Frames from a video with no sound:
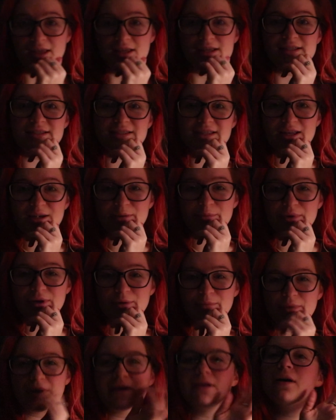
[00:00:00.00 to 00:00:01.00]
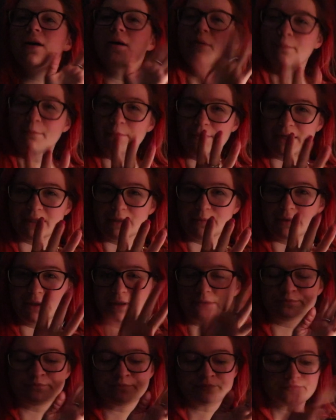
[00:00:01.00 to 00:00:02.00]
Is that a bit better?
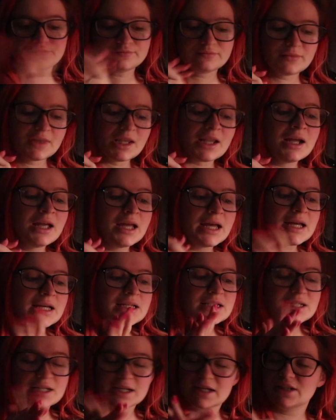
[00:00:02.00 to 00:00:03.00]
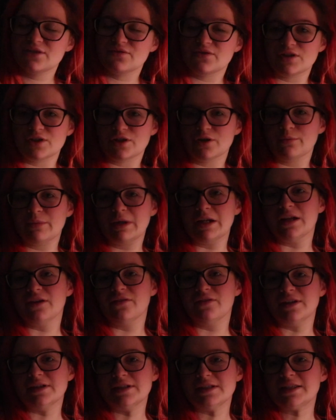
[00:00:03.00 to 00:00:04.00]
Maybe. Today's video, my
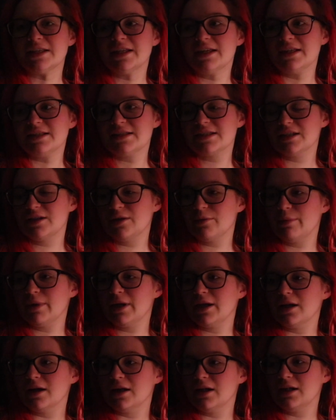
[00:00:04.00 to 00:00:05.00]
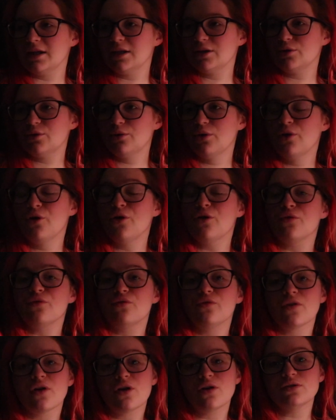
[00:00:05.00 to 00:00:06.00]
lovelies, is going to be a little
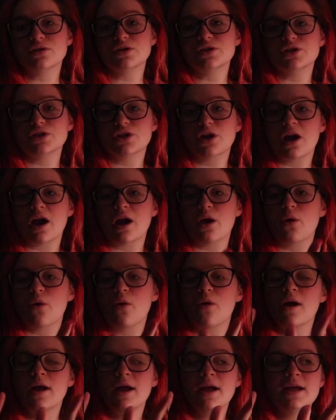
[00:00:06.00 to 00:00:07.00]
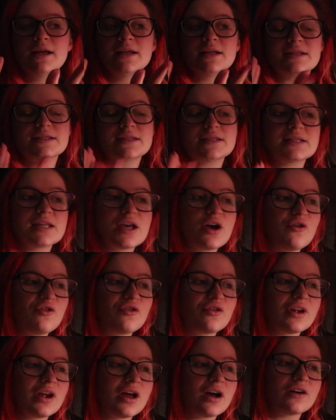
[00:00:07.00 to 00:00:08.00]
vlog style
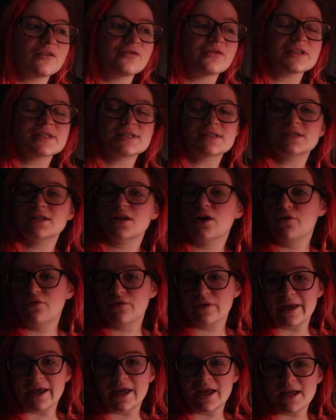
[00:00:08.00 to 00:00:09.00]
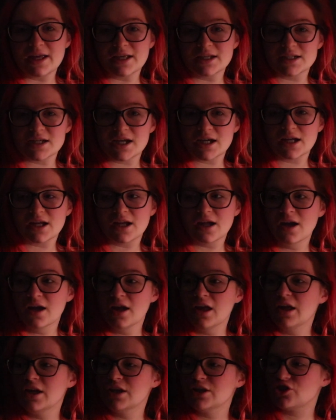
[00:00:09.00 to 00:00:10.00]
self-love, self-care day,
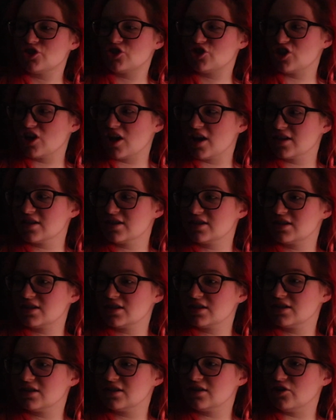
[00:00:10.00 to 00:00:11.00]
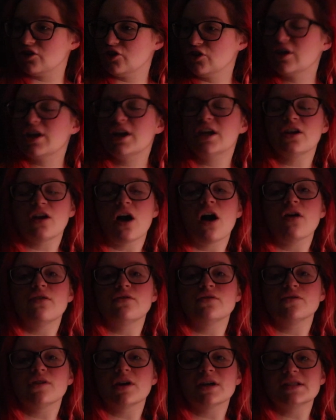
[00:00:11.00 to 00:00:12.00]
just looking
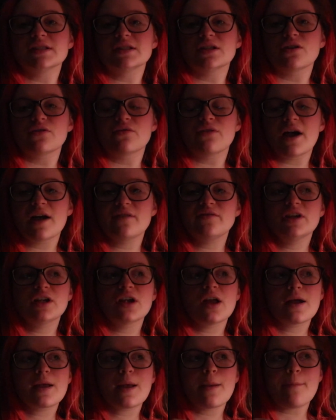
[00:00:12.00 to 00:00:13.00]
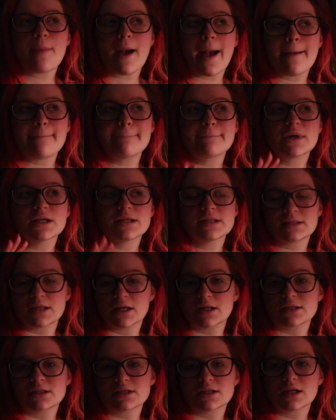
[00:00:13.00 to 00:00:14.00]
after ourselves, having like a pamper
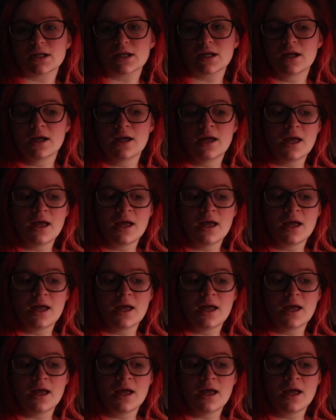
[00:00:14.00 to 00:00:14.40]
Sunday.